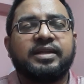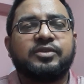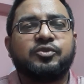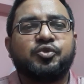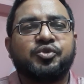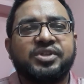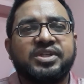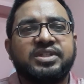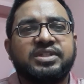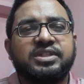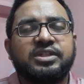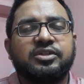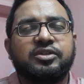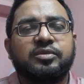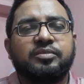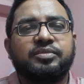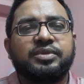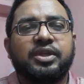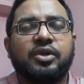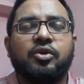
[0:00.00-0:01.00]
Cushing
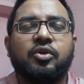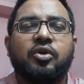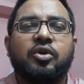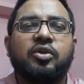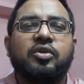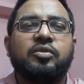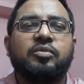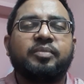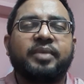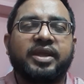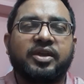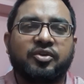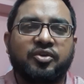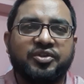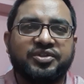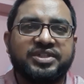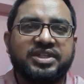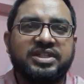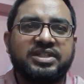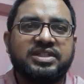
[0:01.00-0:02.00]
syndrome, they all may
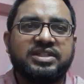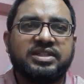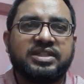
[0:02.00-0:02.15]
causes